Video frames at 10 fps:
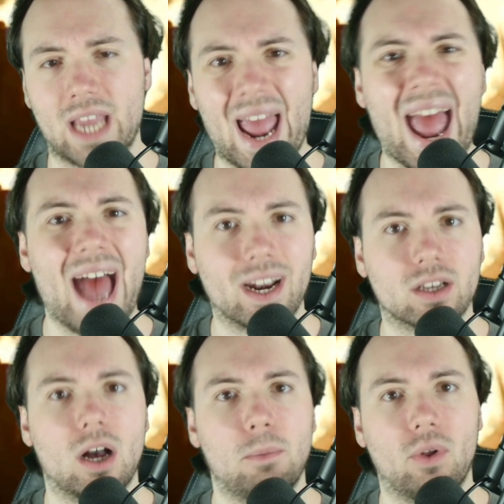to add a
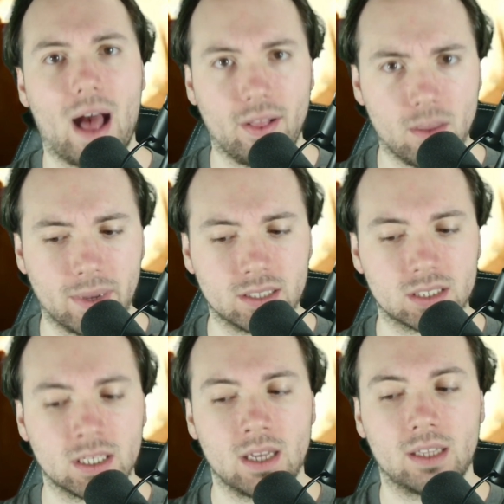couple
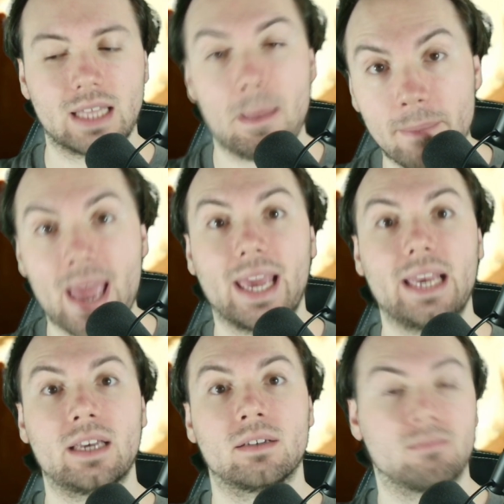elements that
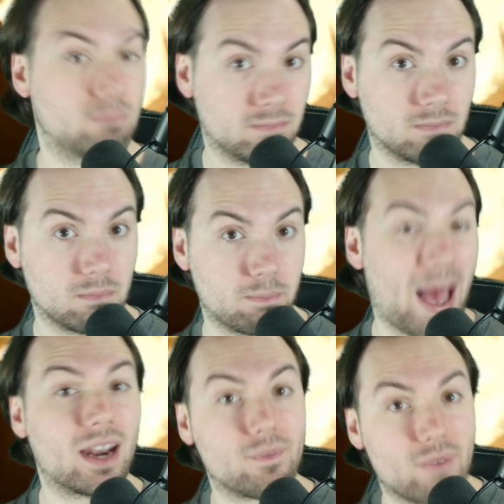may
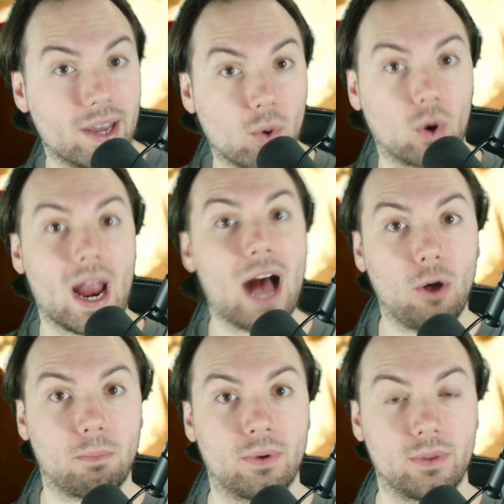benefit or
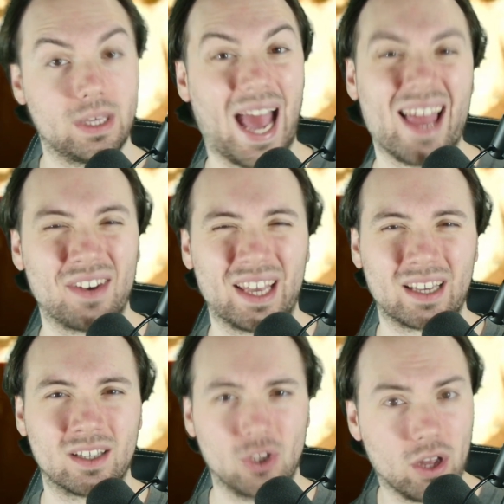help the ending.
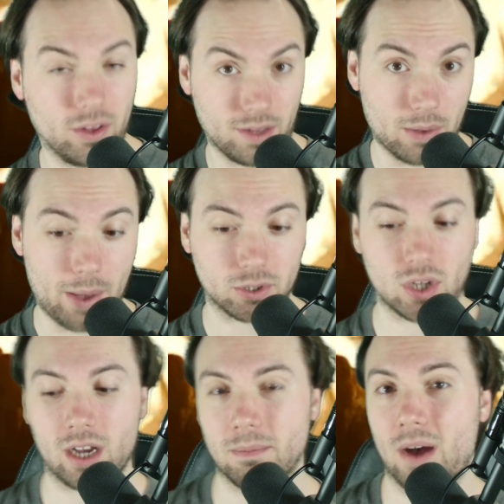You know, I was
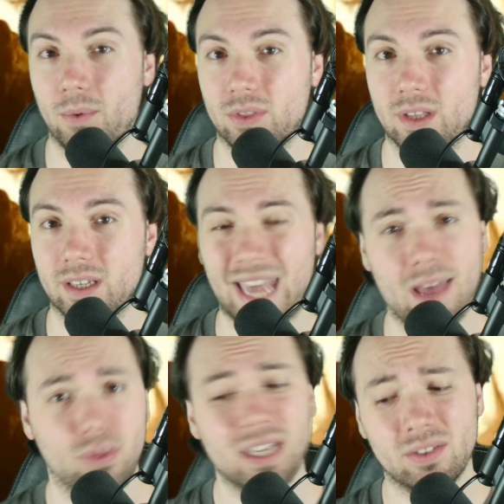talking about with the
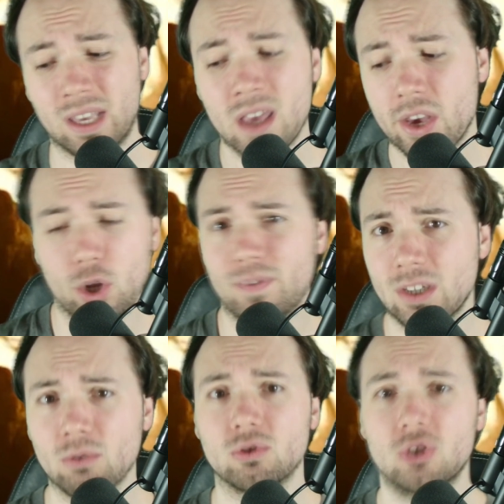Kathleen thing. You know, if you
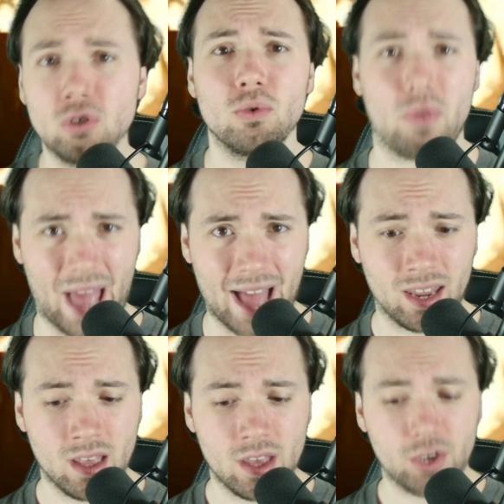don't do that,
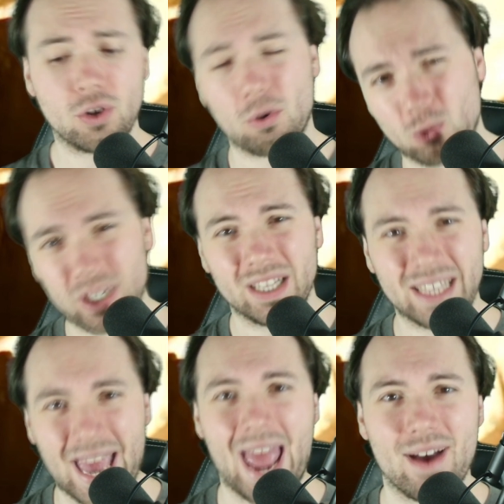you don't really
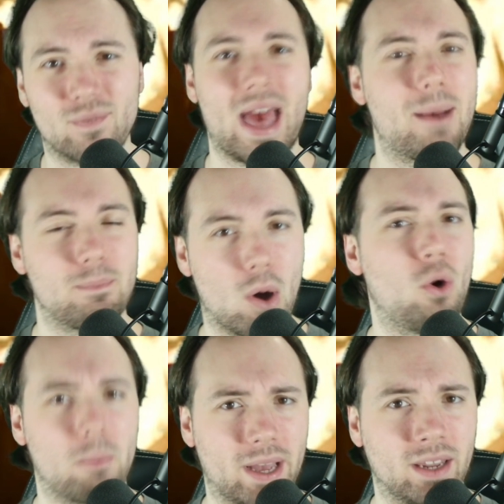have that
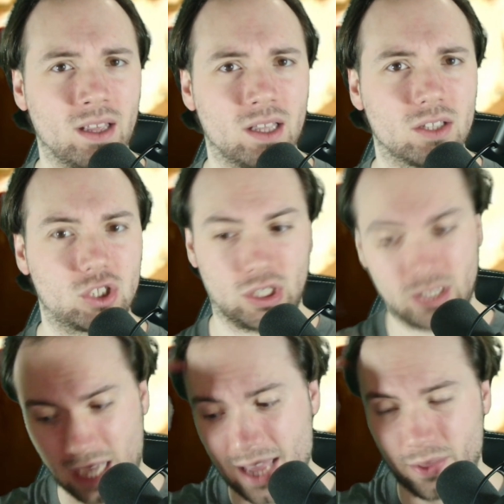moment to
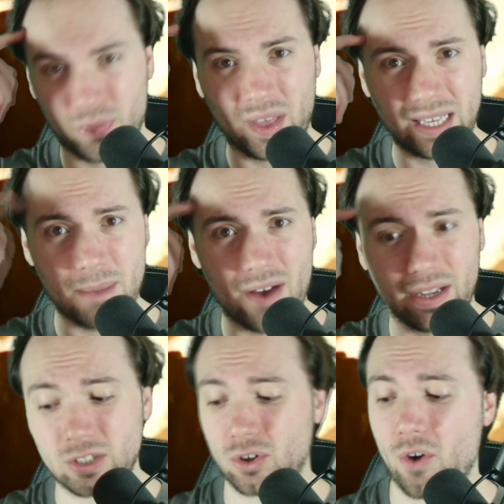kind of think about
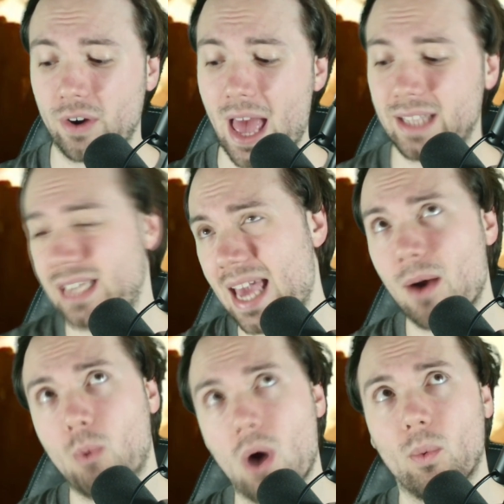in your own head. Yeah,
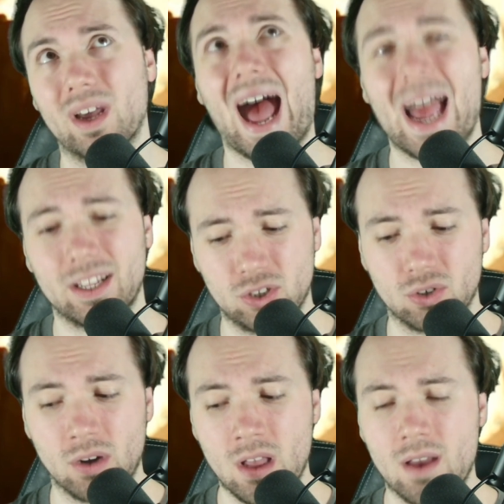what would I
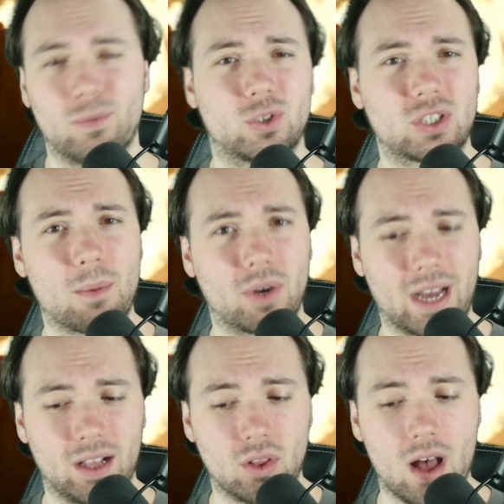do for someone
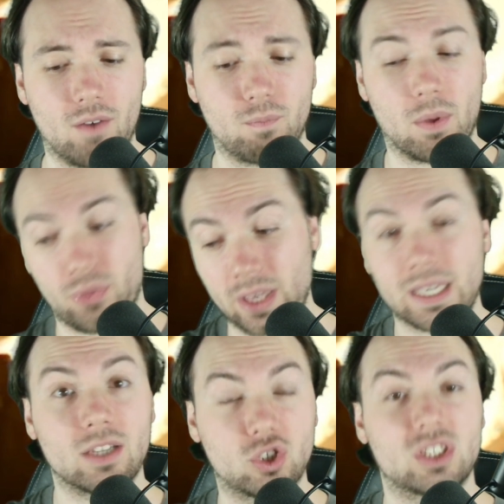I love? But
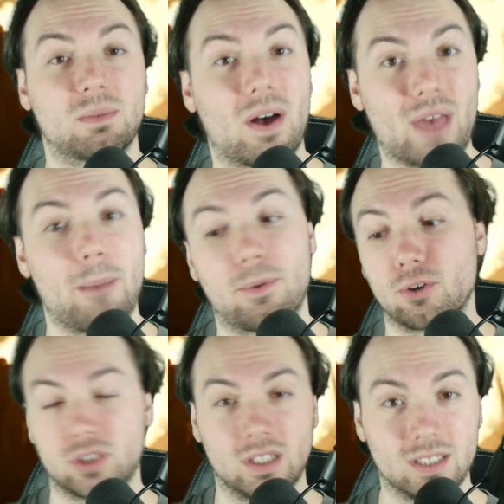thinking just about that
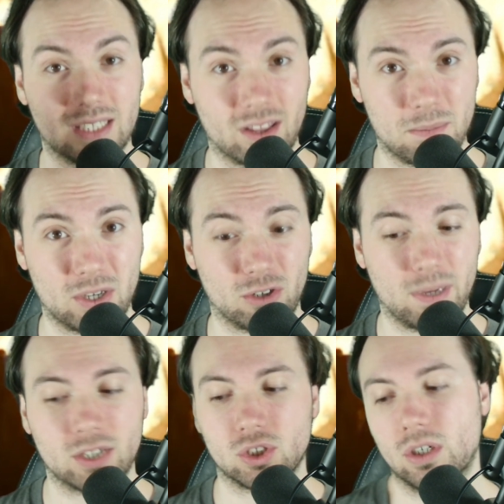person instead of the bigger
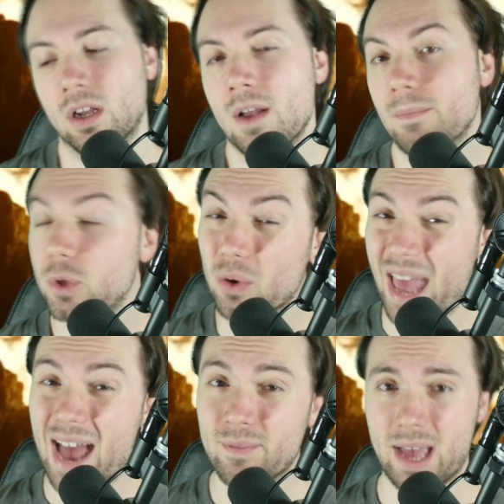picture. You don't
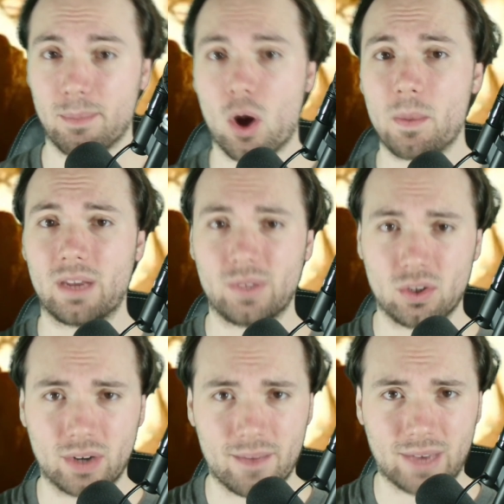have that moment if you
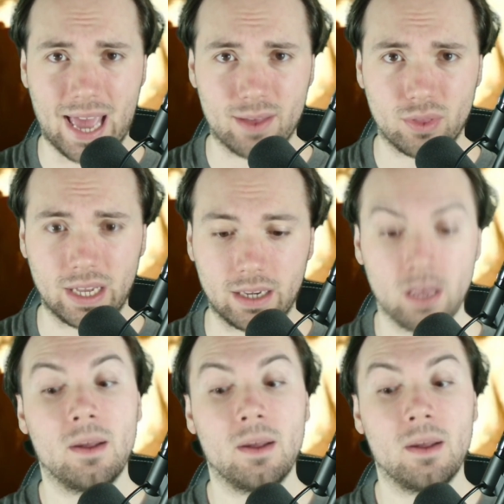don't have Kathleen.